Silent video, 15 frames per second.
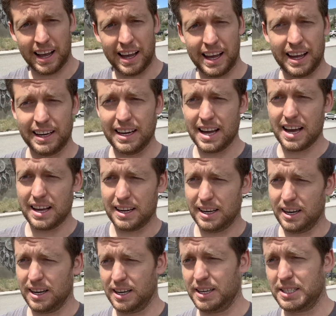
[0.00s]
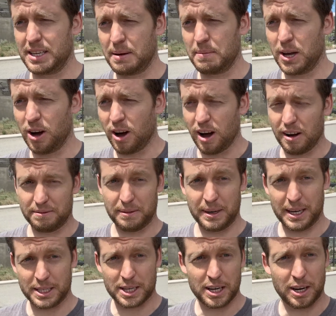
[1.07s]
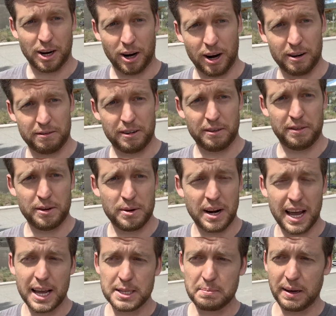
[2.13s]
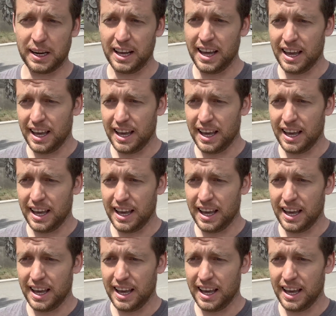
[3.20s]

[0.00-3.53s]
and yeah, they're going to send me off, and it's going to hurt for a few days, but